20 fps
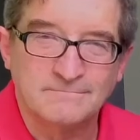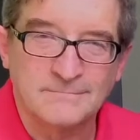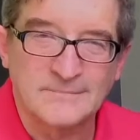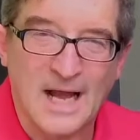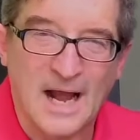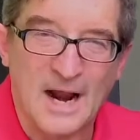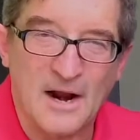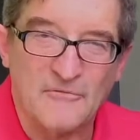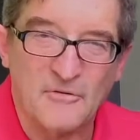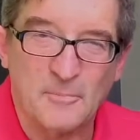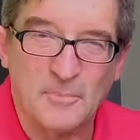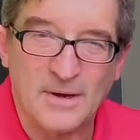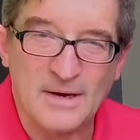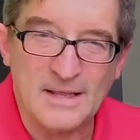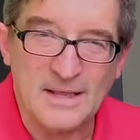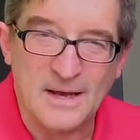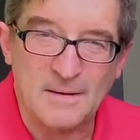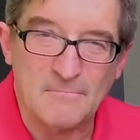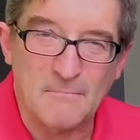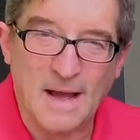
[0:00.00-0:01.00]
Hi
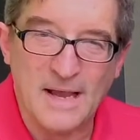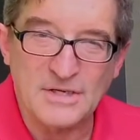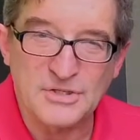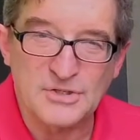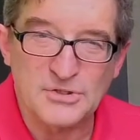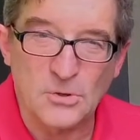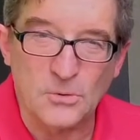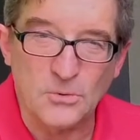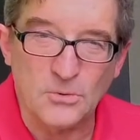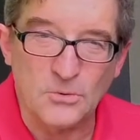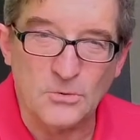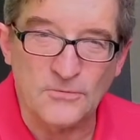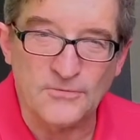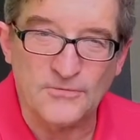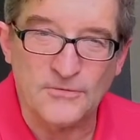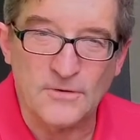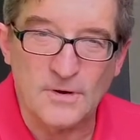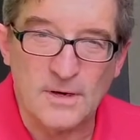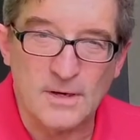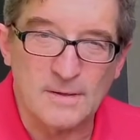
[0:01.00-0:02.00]
everybody, I'm Mike Sokol
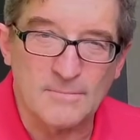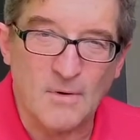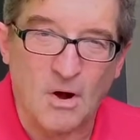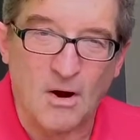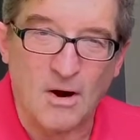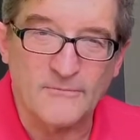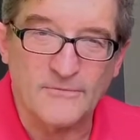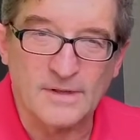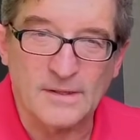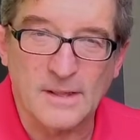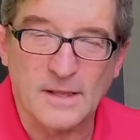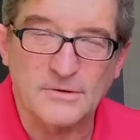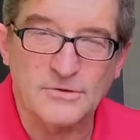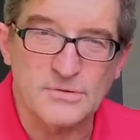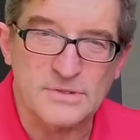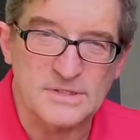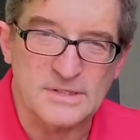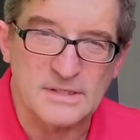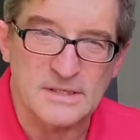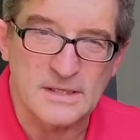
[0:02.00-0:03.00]
from RV
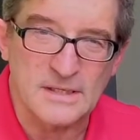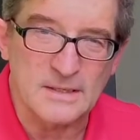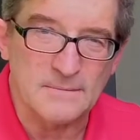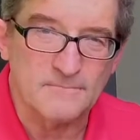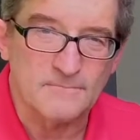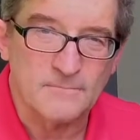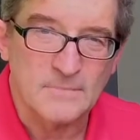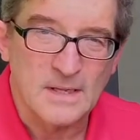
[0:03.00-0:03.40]
Electricity